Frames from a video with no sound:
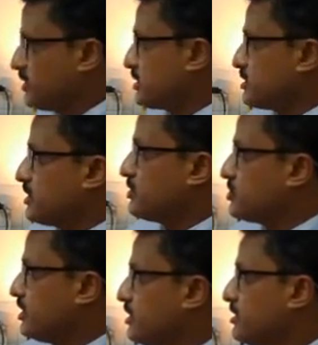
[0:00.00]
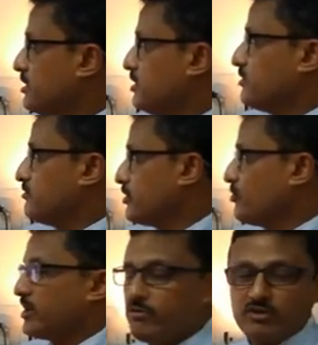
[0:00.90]
is essentially we are
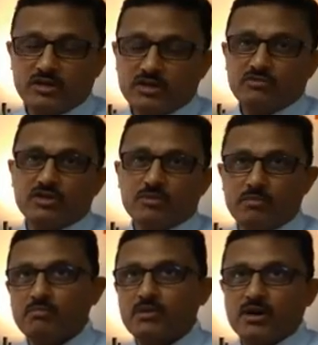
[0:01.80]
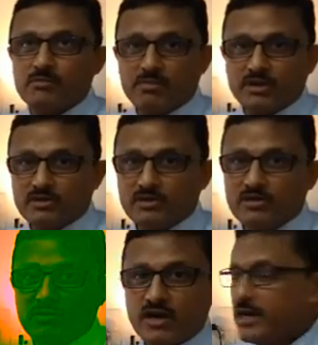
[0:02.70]
doing everything with the paper and pencil,
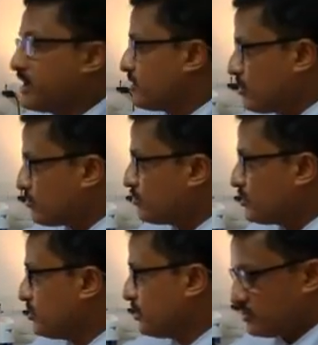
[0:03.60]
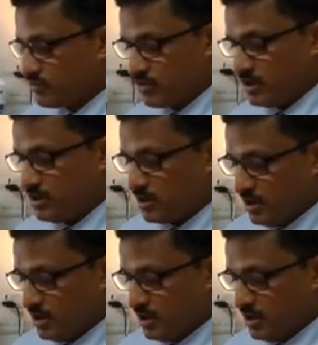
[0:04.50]
writing down with the history,